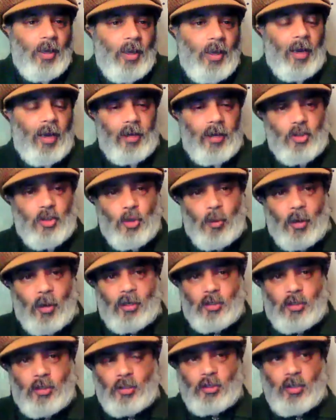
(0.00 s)
How do you
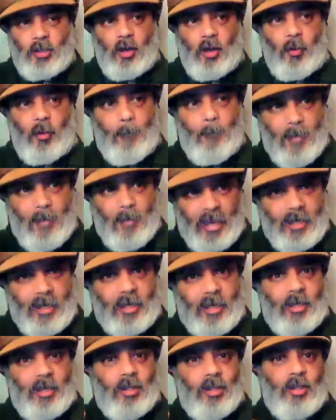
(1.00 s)
actually start
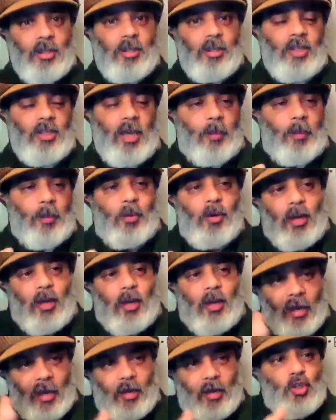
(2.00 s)
making things happen? And
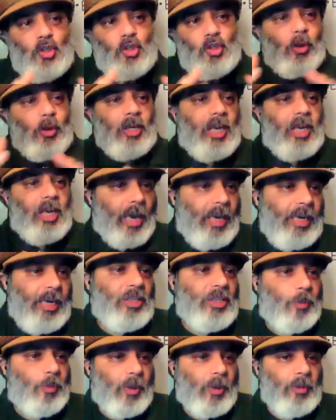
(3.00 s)
how do you
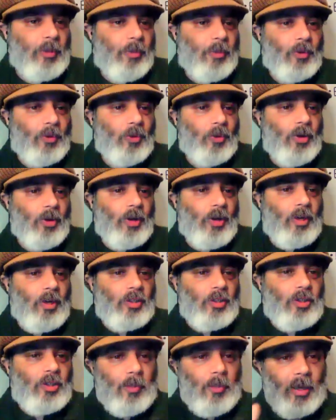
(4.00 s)
engage people
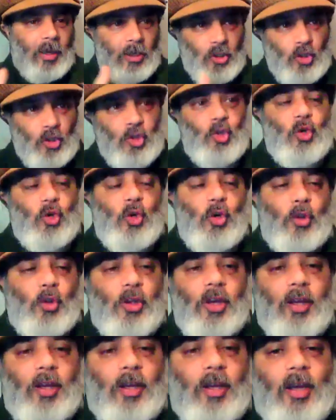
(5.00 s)
to make sure
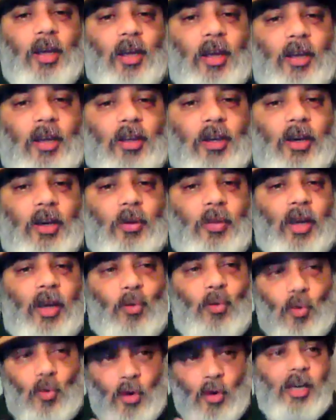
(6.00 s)
that, you know,
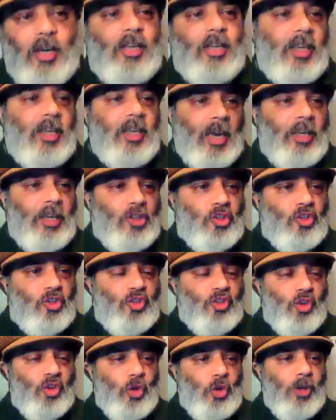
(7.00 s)
they really engage
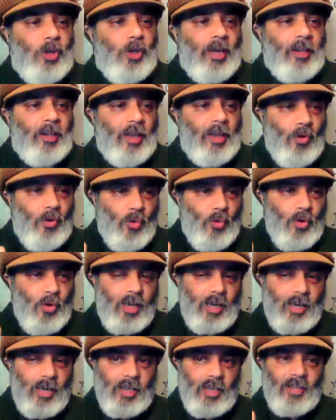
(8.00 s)
truly, and they're
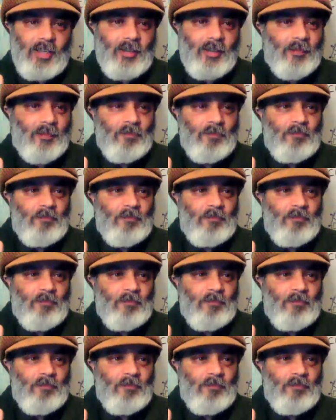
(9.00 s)
really,